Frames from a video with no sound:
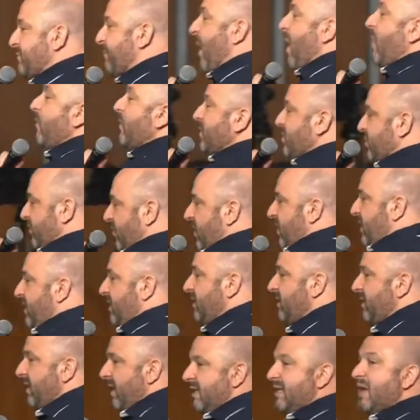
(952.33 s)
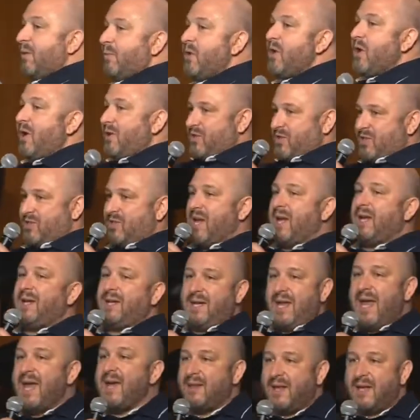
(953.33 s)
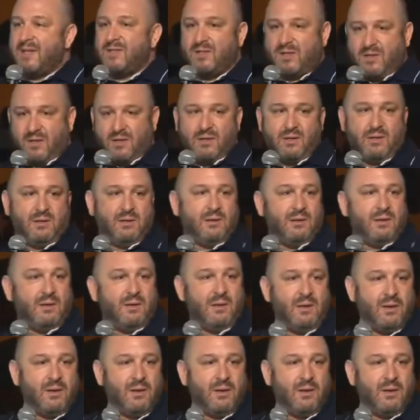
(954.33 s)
it's poetry. And then we all just like, yeah, that's good.